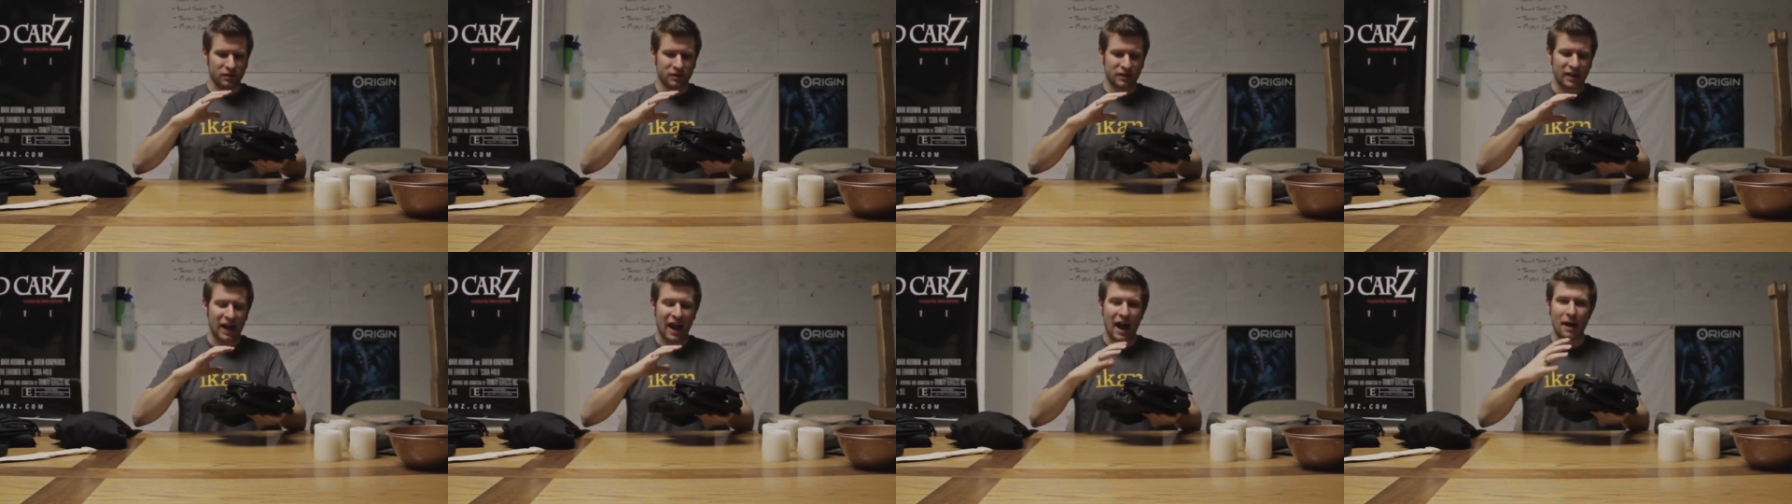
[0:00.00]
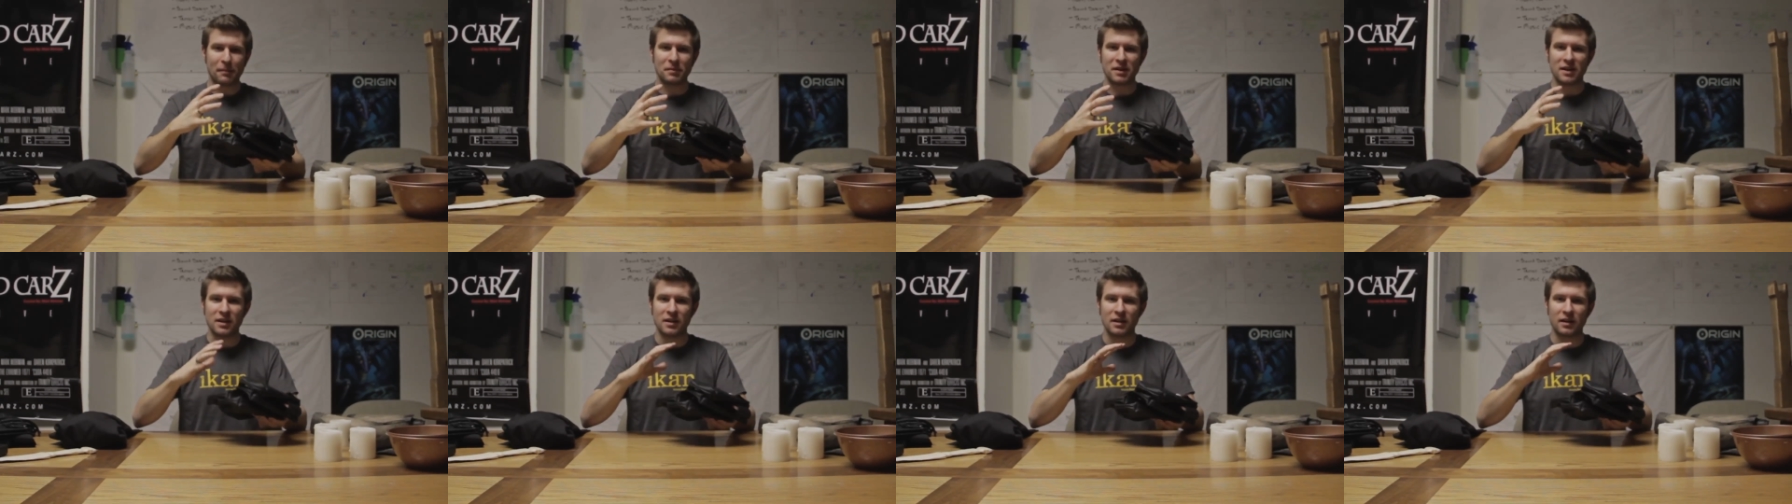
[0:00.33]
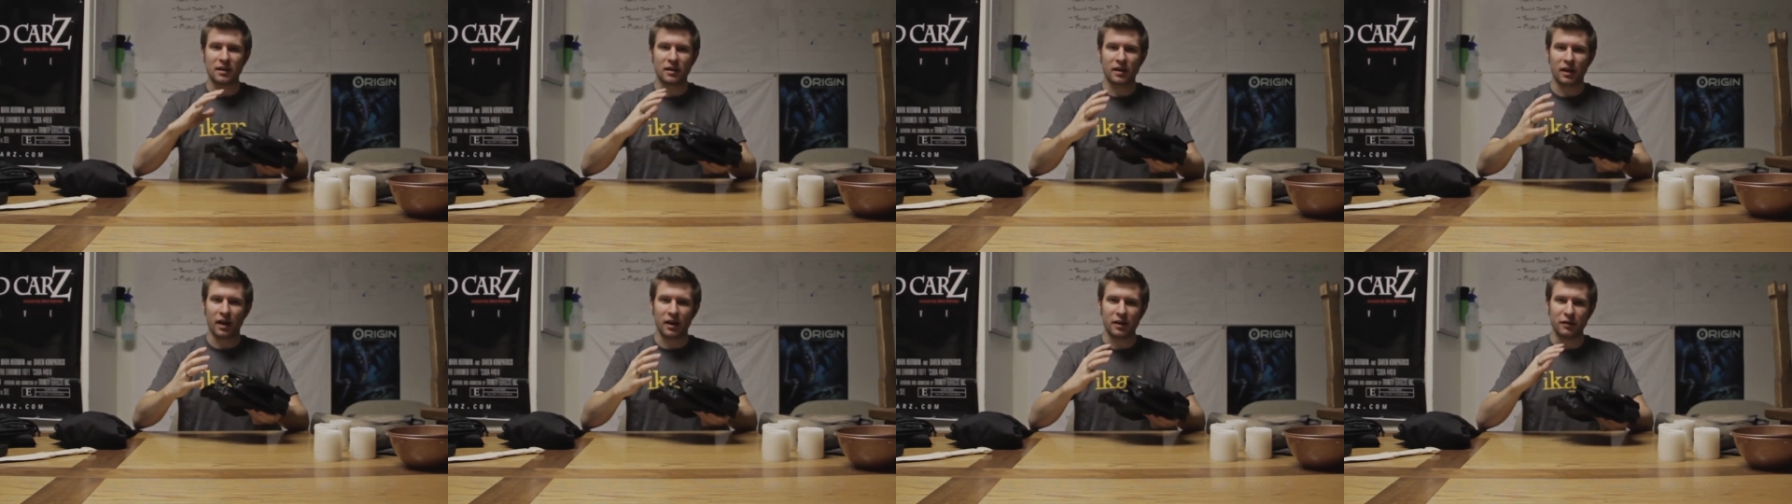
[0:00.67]

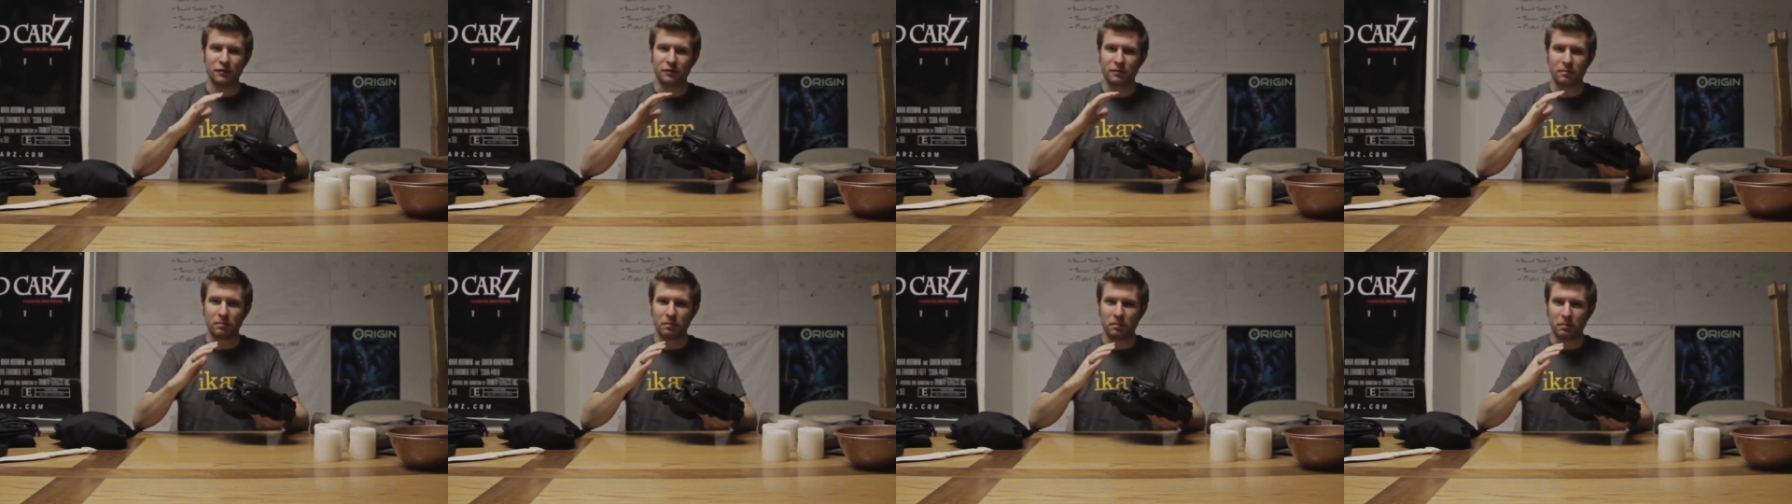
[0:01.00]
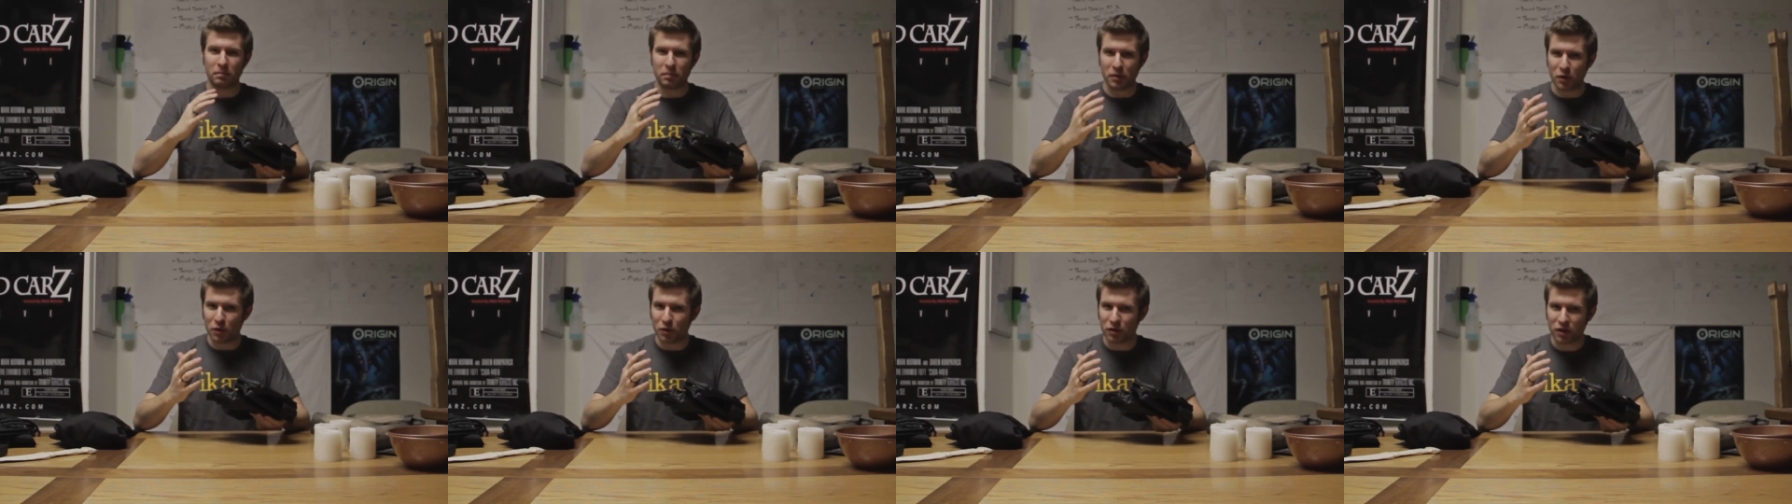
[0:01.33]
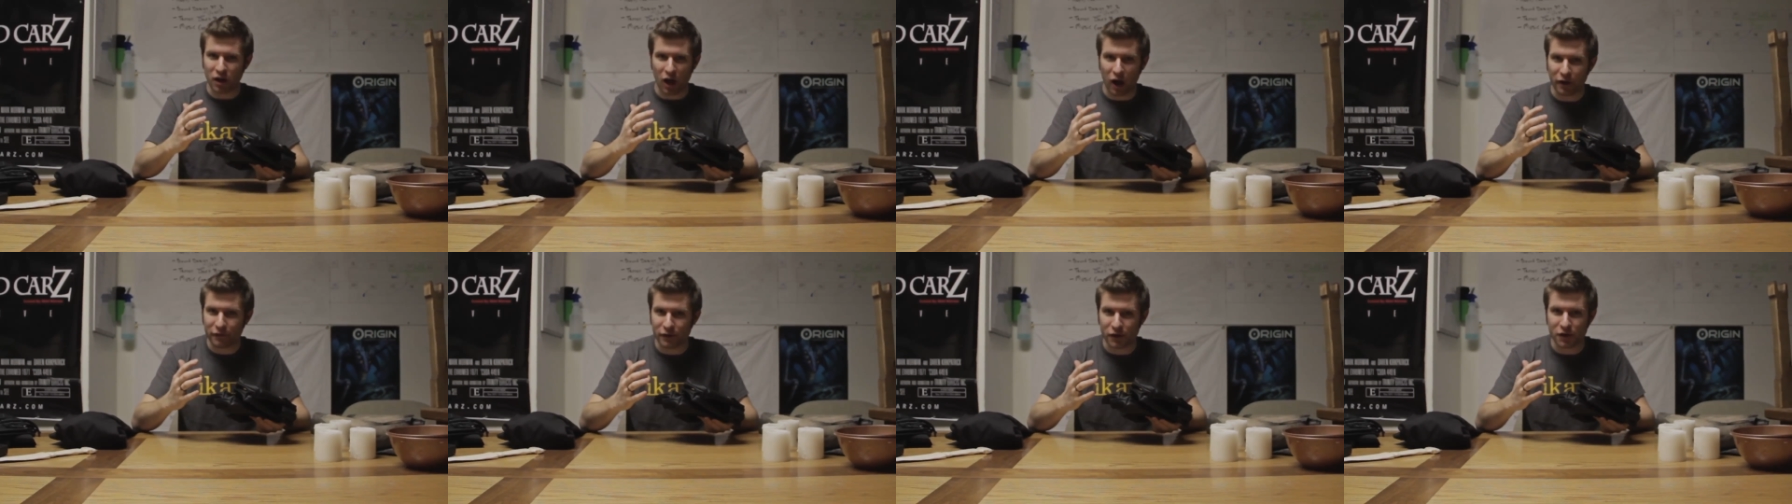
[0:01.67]
tabby kind of boot
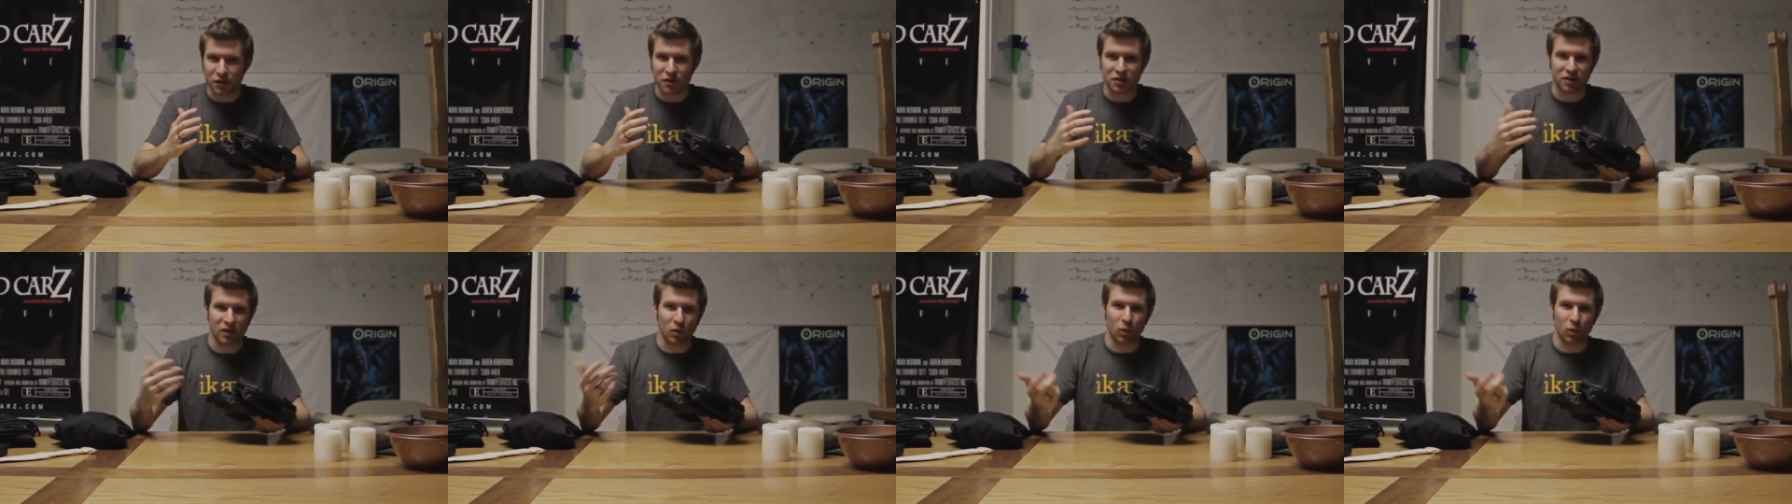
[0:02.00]
covers